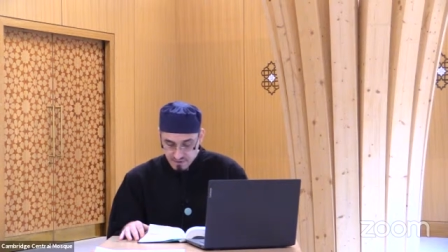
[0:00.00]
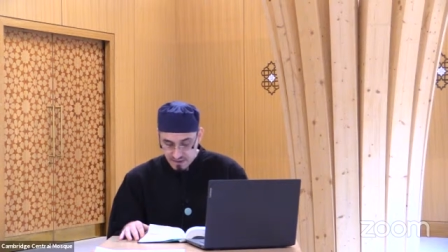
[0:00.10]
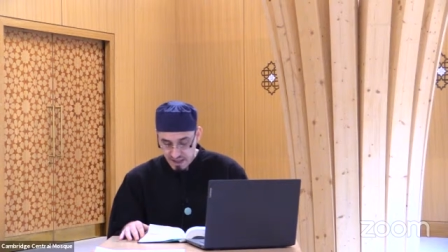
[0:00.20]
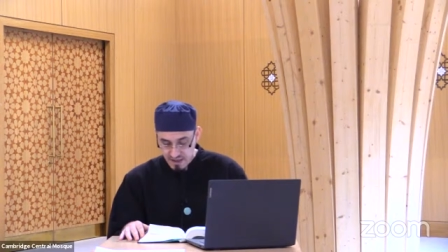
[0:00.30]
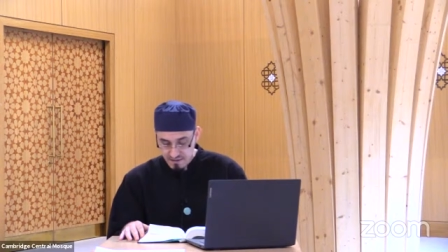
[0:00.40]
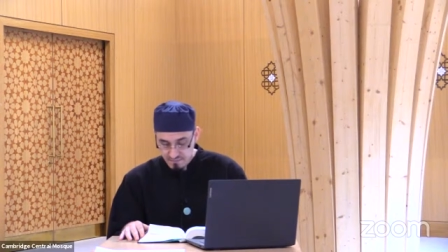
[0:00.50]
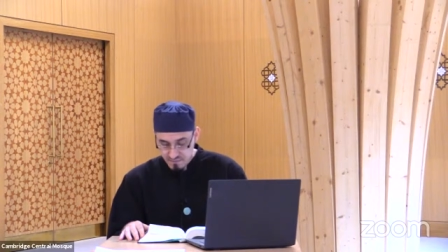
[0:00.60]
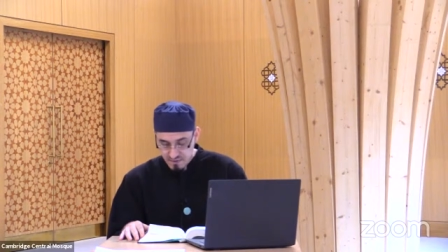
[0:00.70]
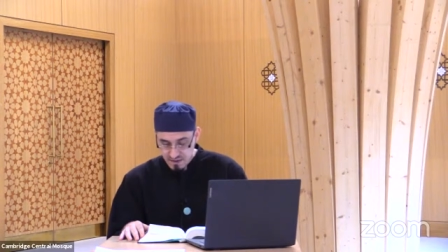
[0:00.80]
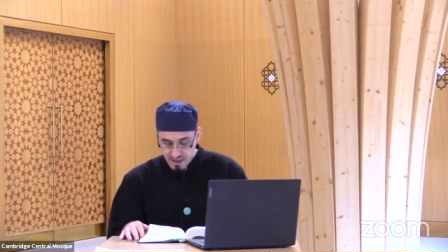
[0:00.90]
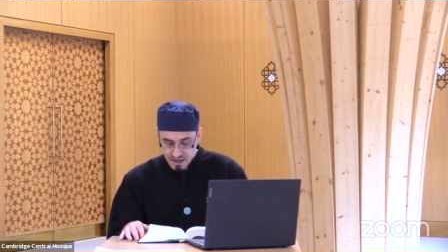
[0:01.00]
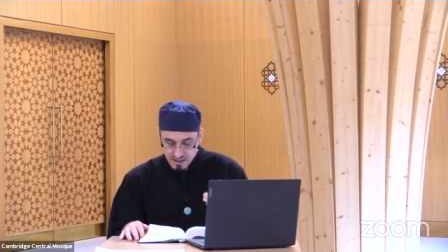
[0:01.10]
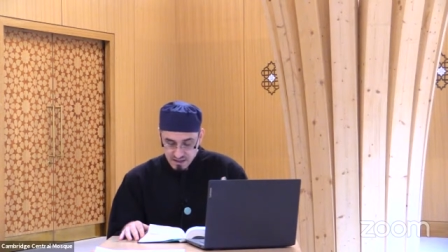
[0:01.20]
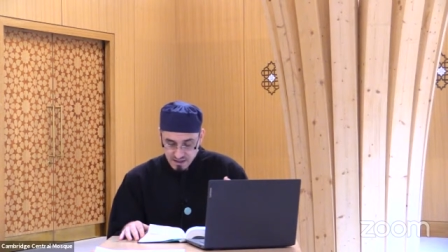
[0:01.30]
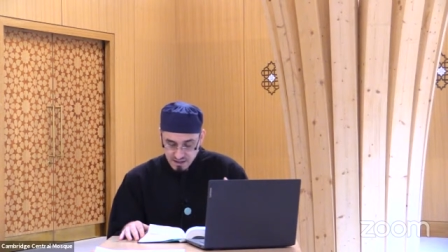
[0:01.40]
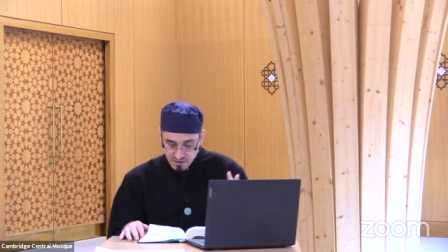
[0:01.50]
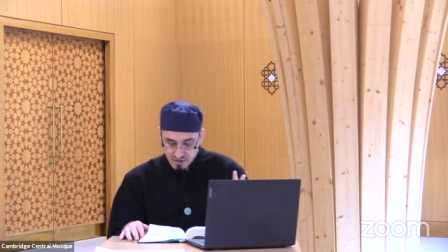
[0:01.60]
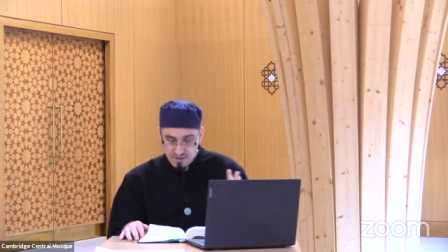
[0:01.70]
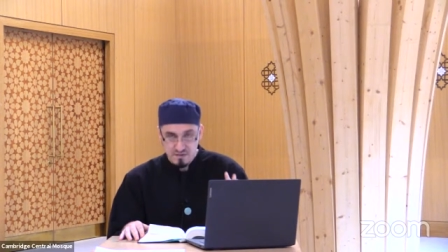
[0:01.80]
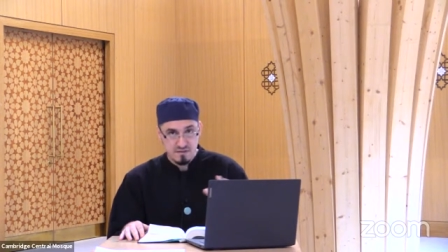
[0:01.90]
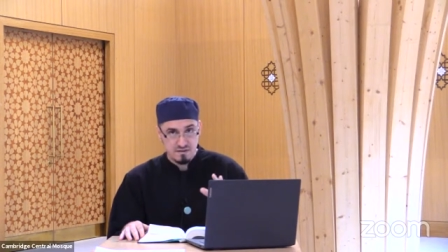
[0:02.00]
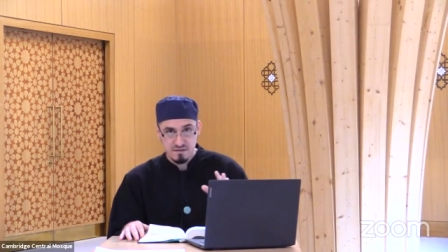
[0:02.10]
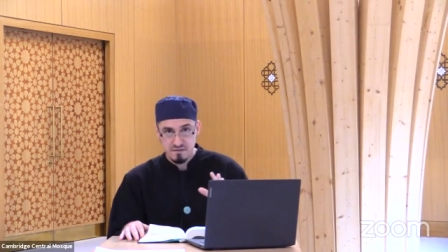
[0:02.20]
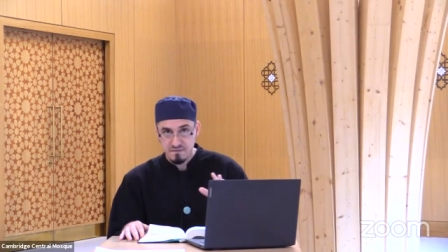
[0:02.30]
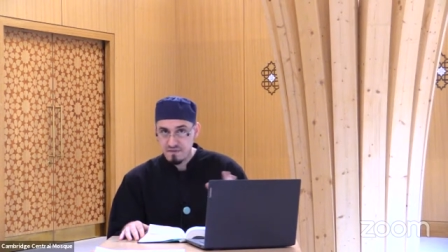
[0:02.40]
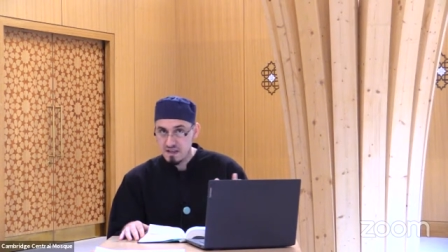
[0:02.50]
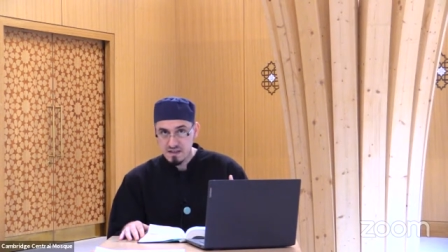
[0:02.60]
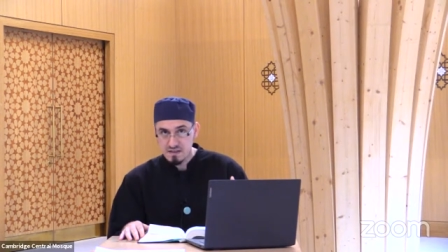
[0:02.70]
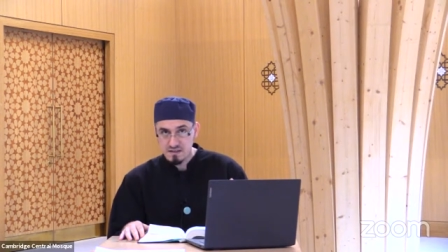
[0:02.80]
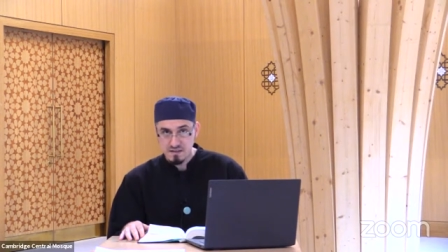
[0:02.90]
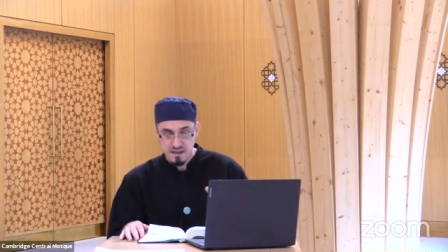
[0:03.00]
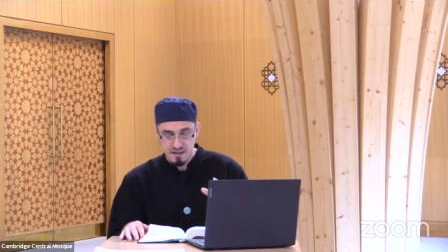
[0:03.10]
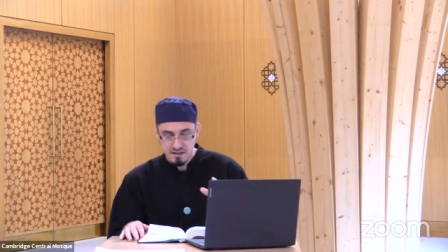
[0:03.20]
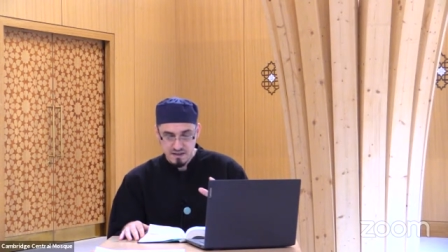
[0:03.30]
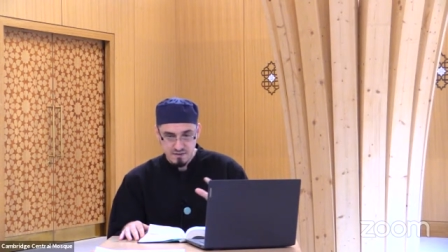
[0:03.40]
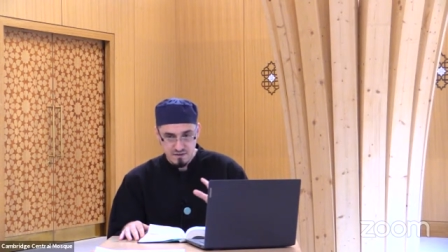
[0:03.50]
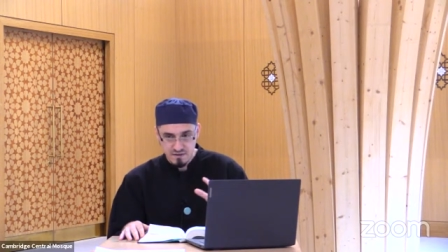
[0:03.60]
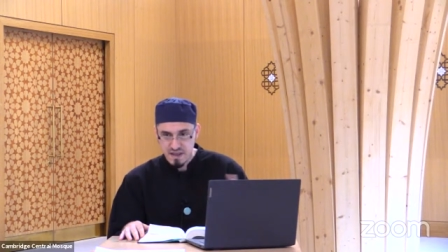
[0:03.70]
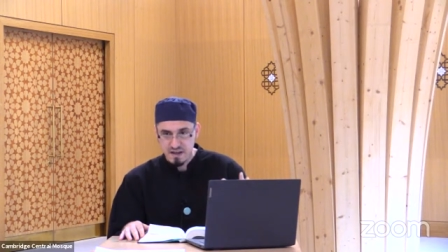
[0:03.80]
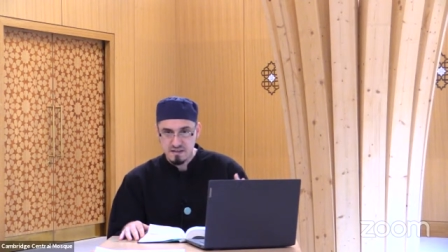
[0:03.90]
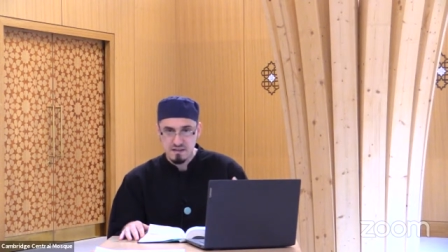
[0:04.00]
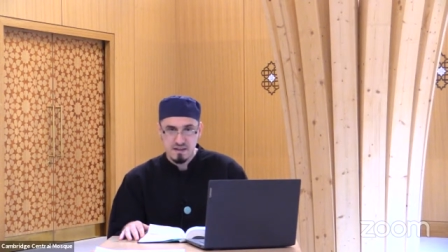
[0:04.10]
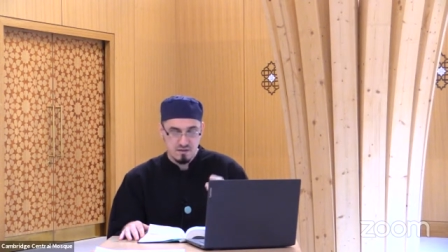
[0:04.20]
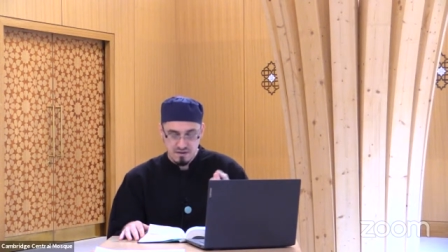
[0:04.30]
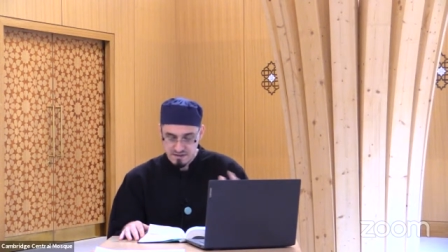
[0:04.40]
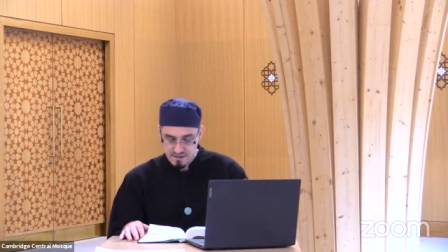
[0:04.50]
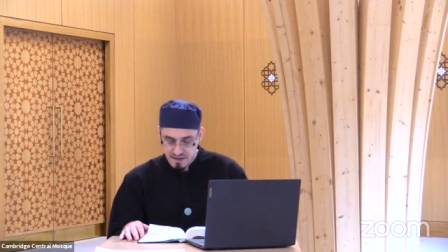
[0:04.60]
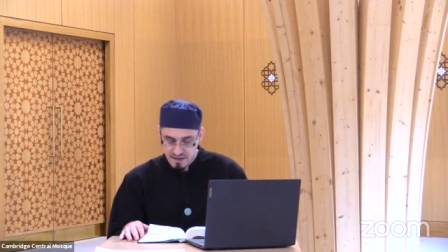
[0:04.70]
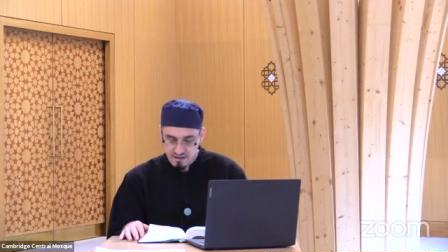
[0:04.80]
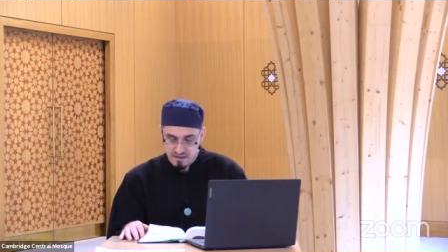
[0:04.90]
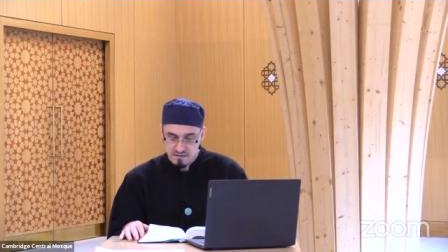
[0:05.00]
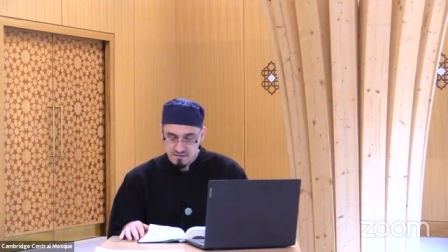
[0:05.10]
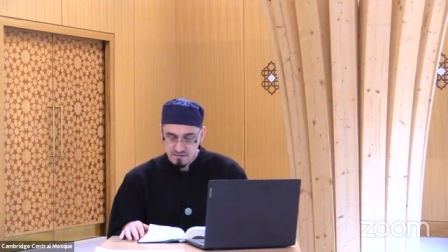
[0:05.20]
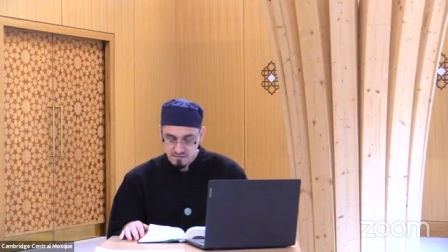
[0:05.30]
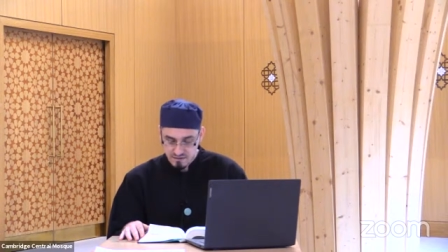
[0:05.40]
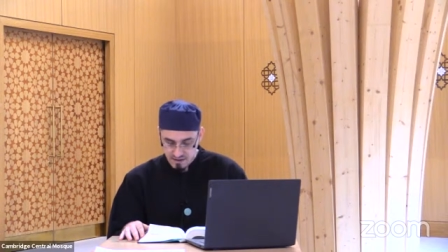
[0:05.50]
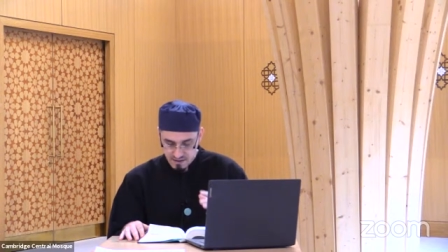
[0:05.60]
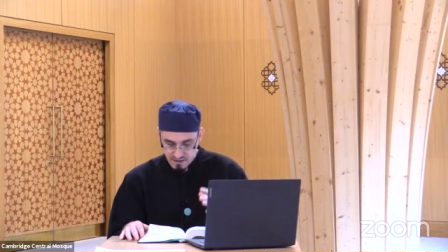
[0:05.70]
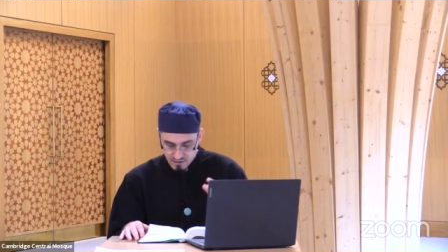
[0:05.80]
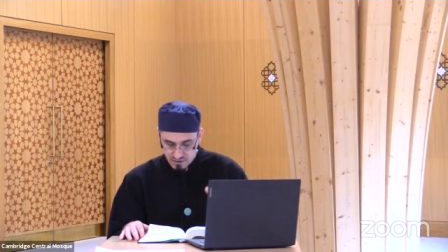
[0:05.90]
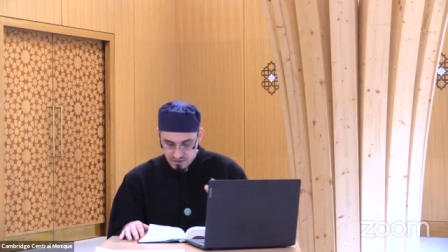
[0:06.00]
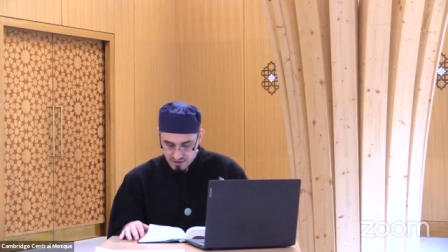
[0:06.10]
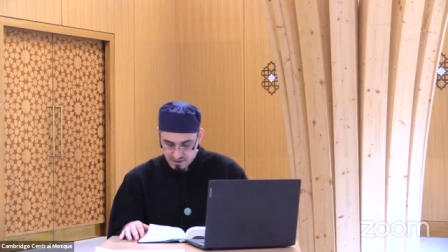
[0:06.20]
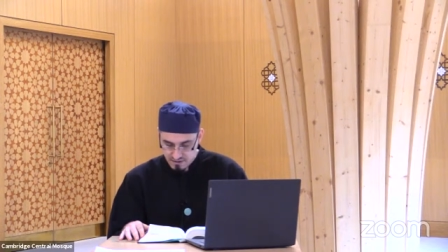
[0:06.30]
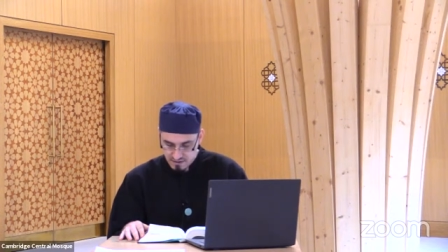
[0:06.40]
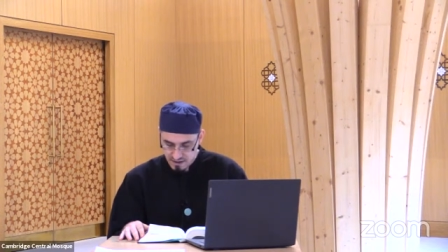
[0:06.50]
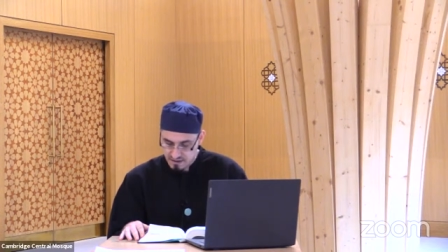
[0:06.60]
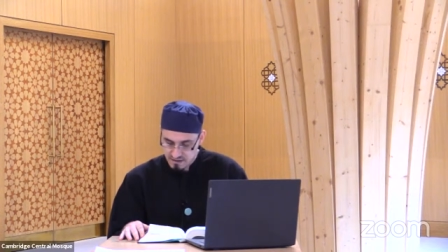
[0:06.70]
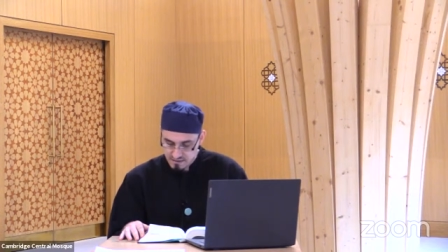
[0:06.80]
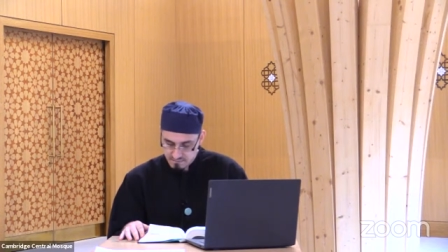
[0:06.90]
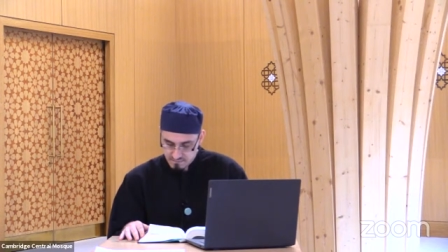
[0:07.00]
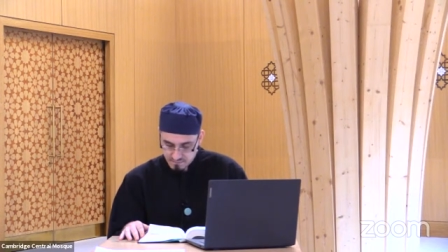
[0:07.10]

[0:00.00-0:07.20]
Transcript: Nay, they clearly don't feel it. They, they don't get it. They don't understand. Okay, they don't understand it.